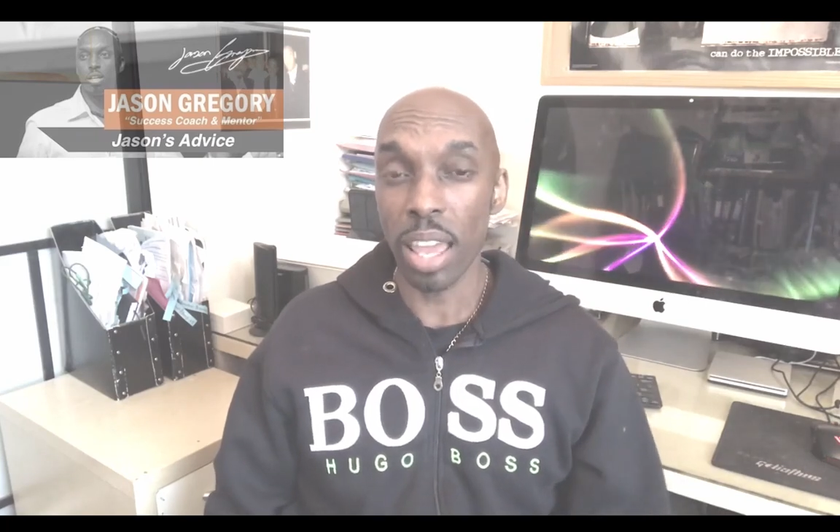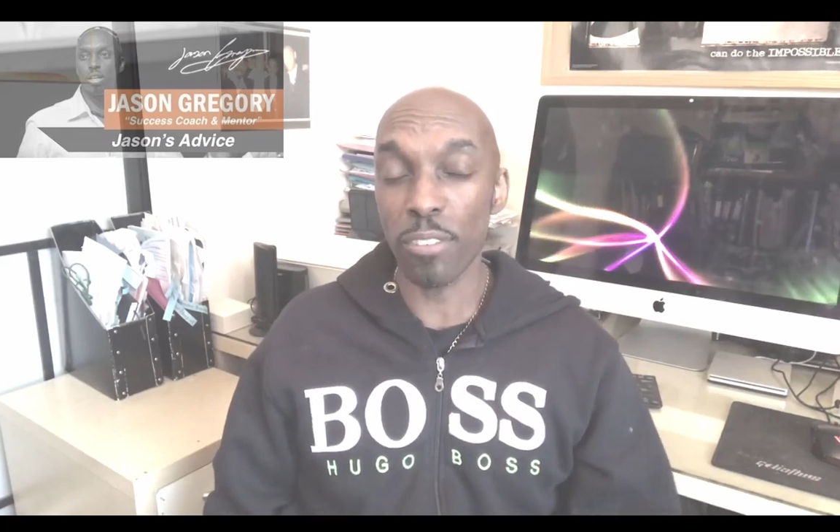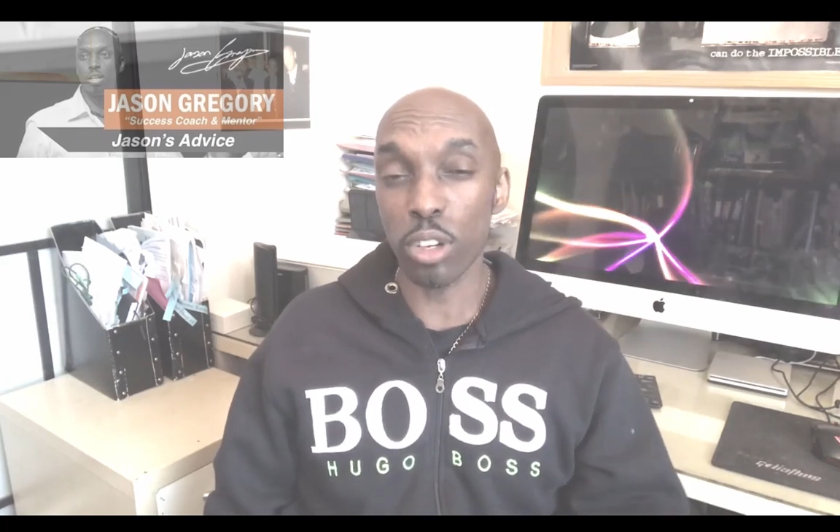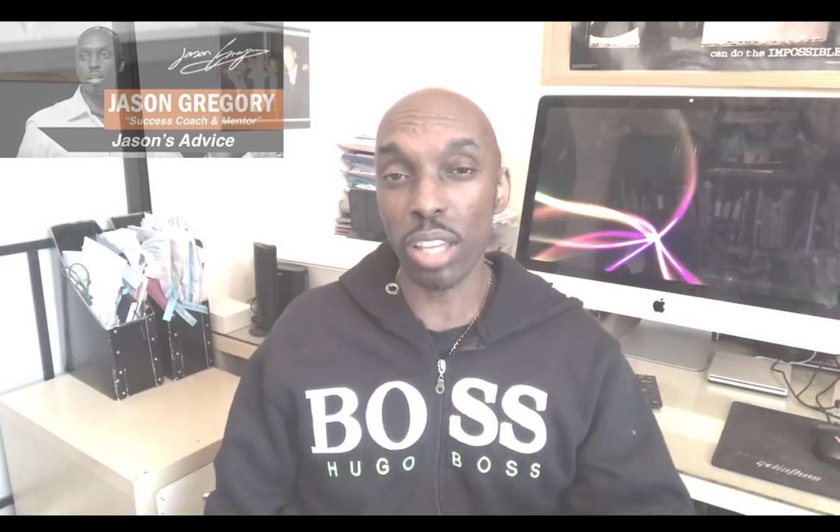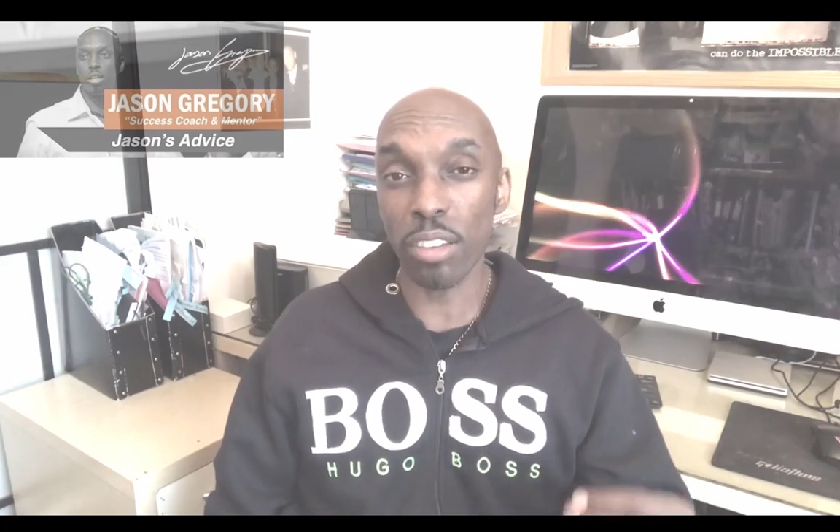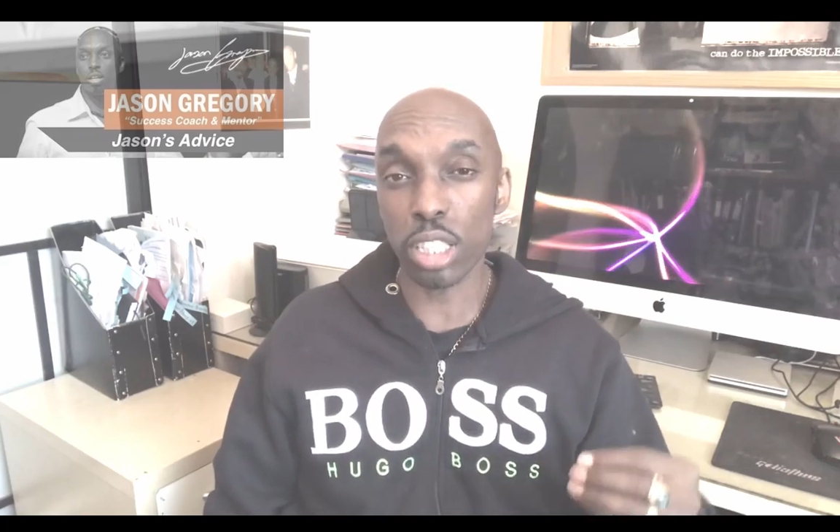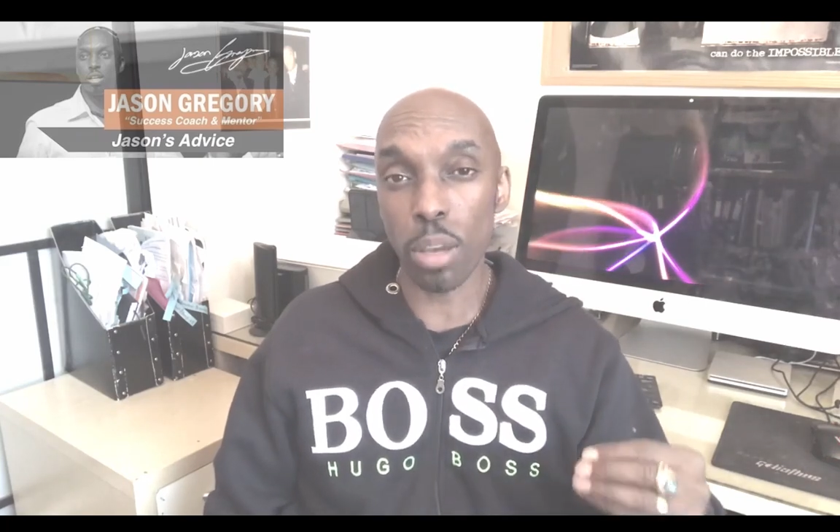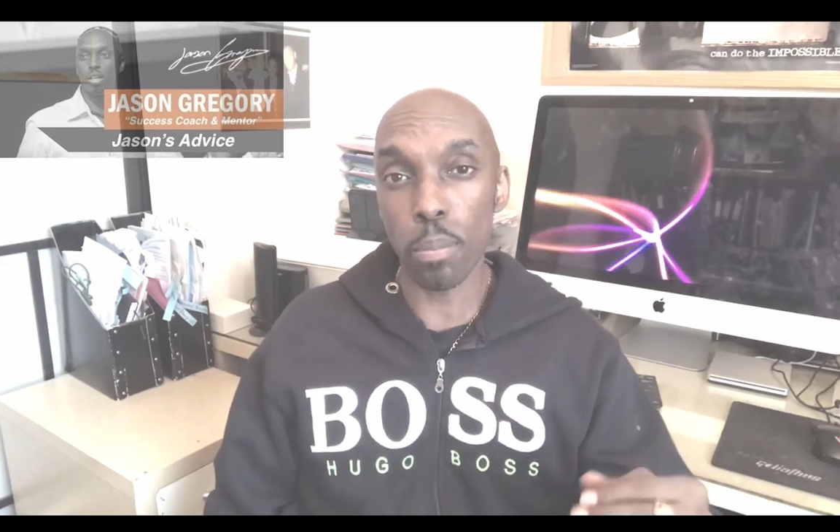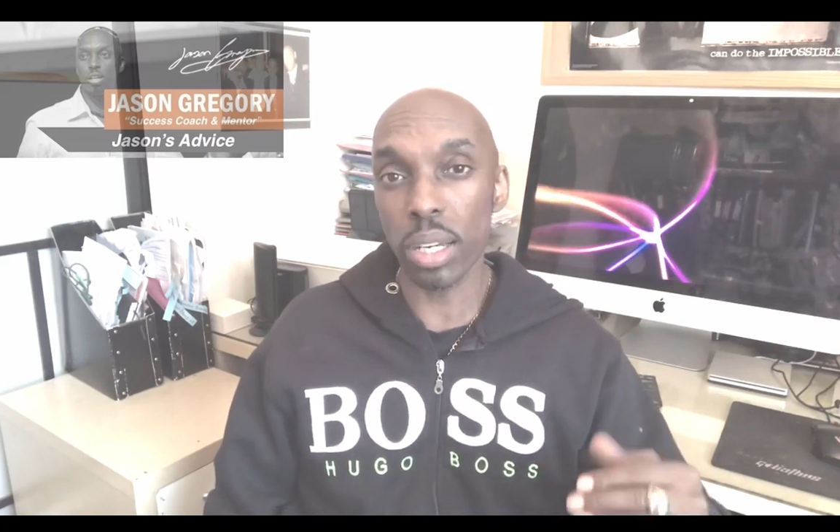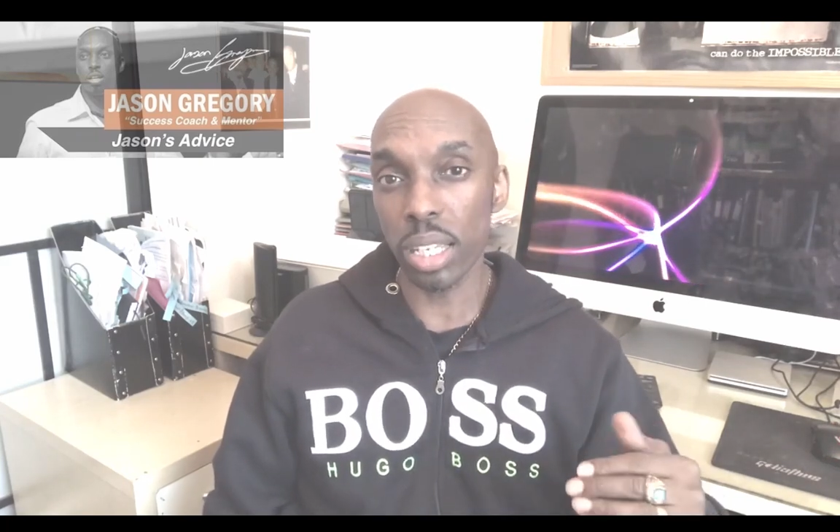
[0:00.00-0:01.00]
If
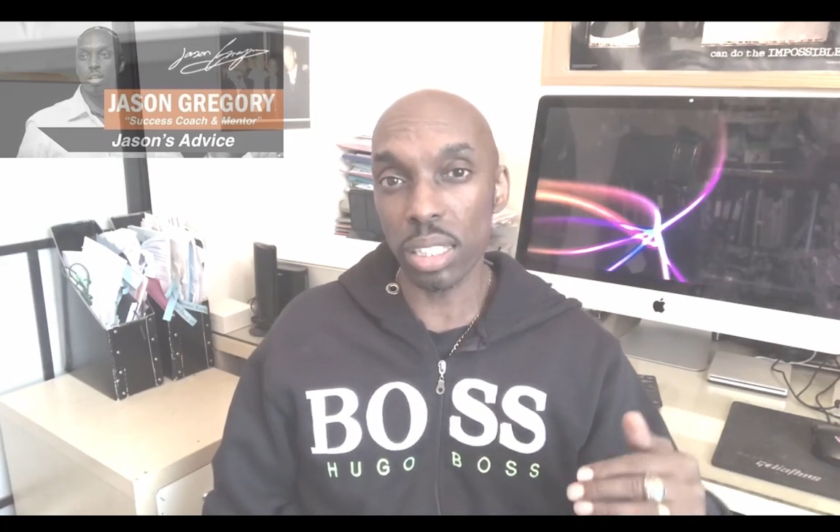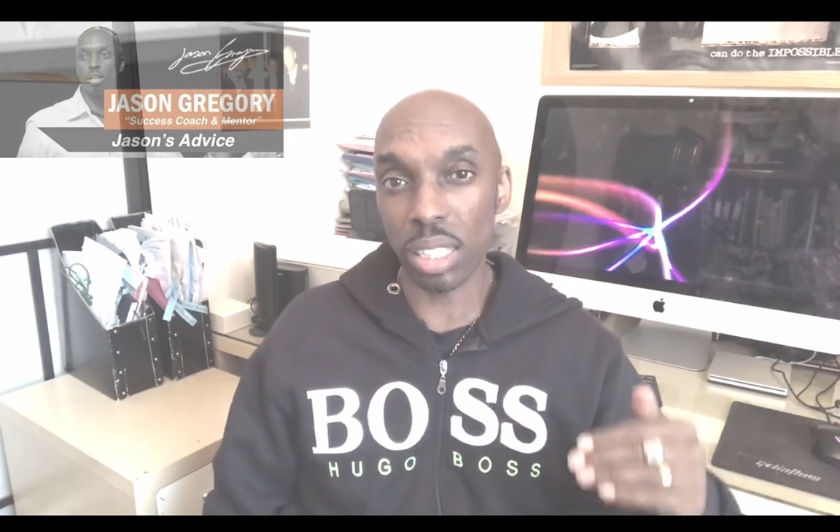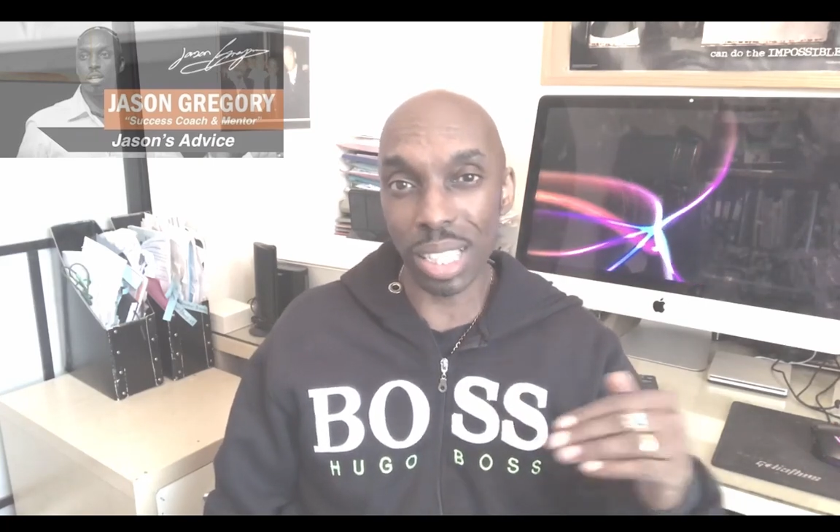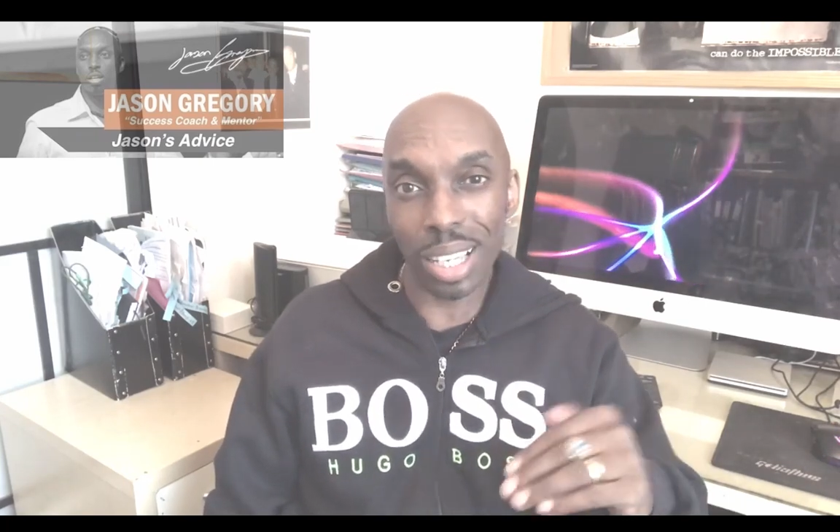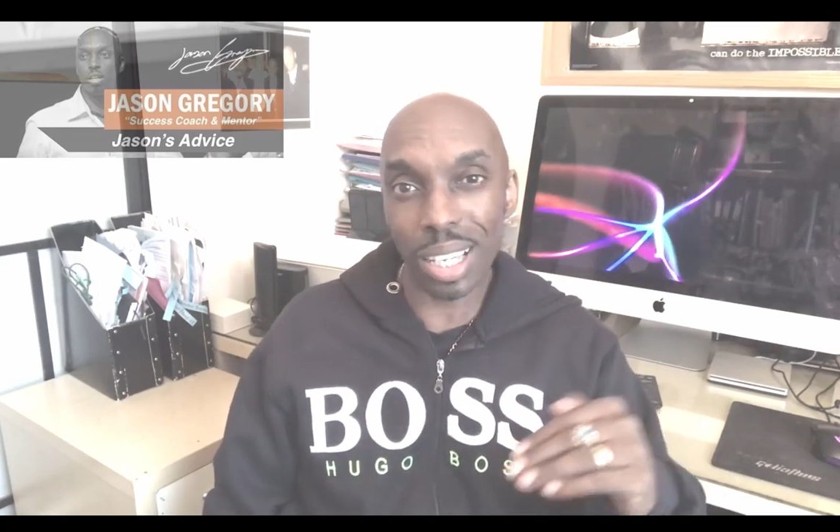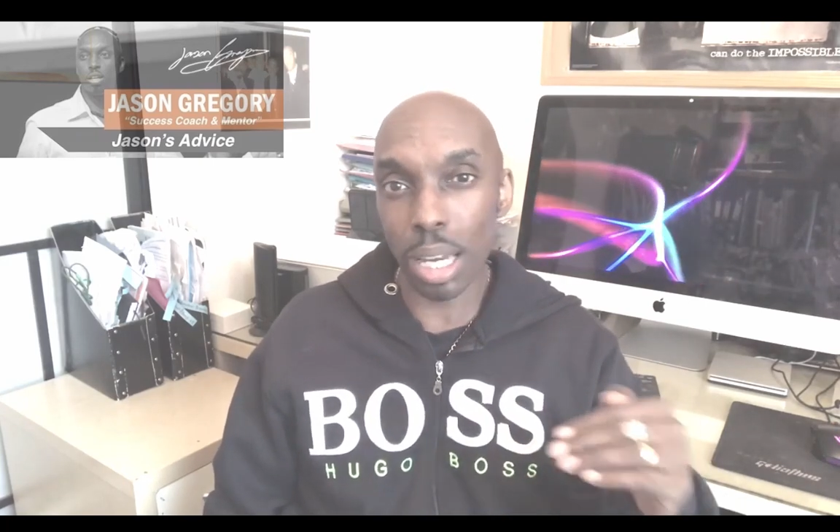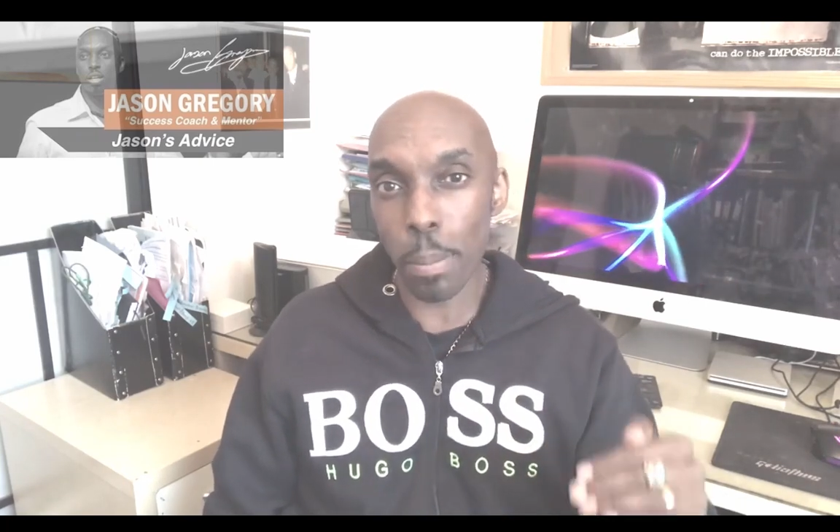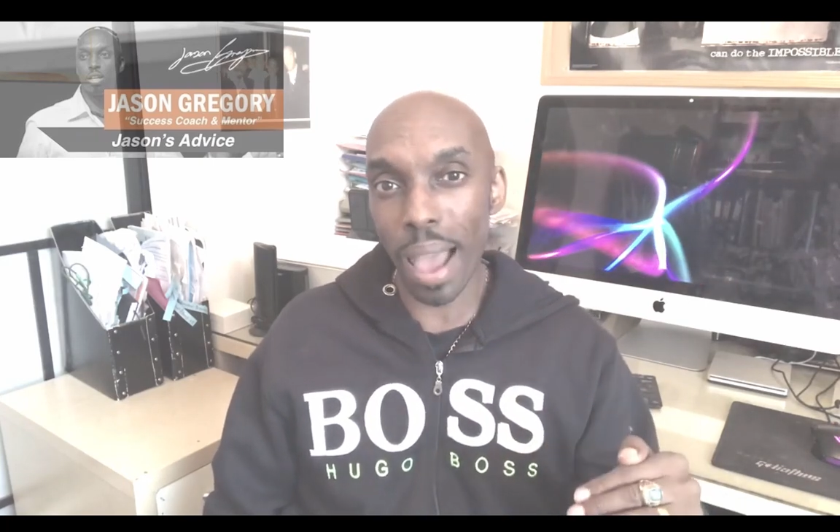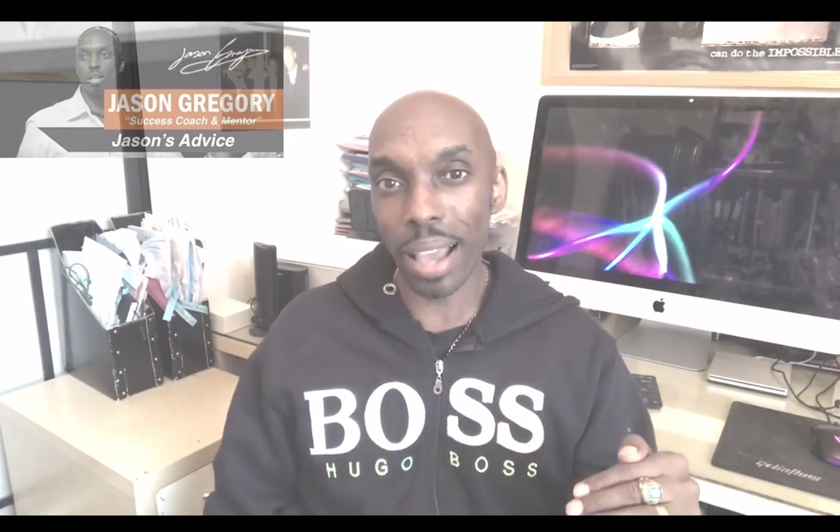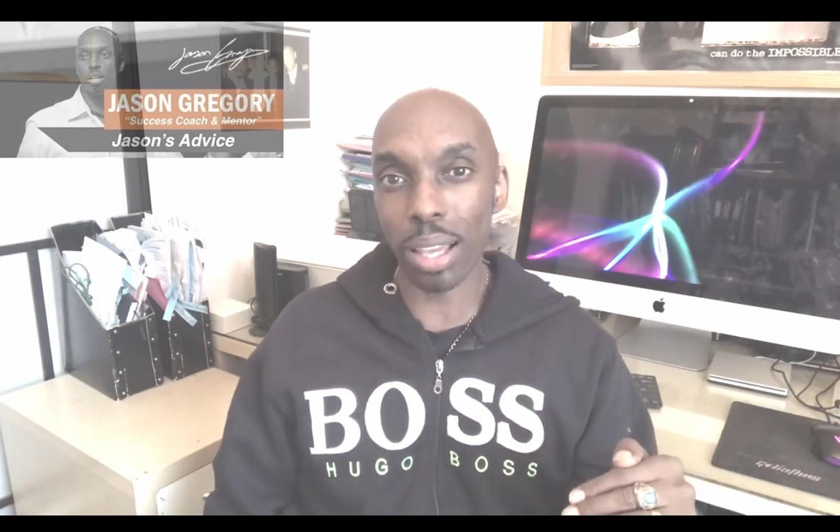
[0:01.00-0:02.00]
somebody is thinking
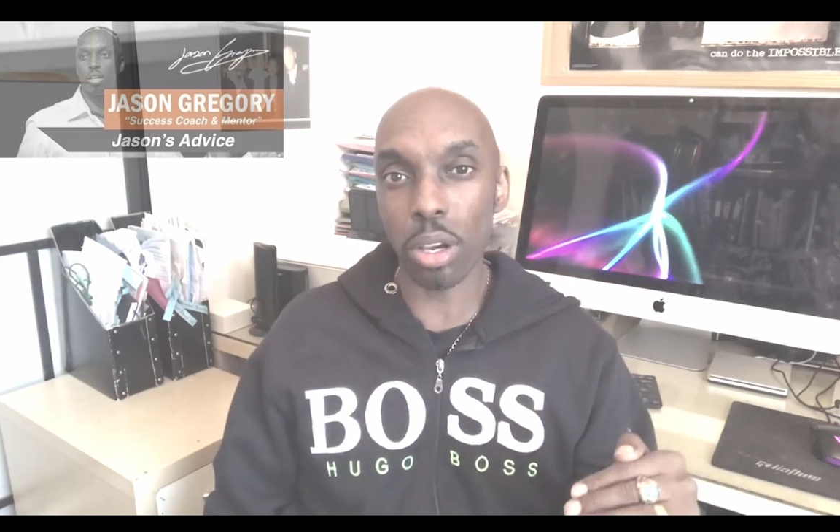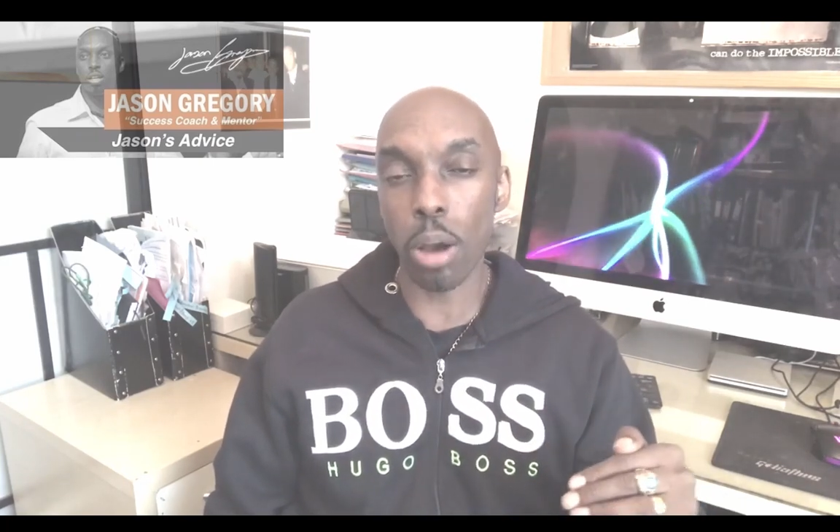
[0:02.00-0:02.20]
about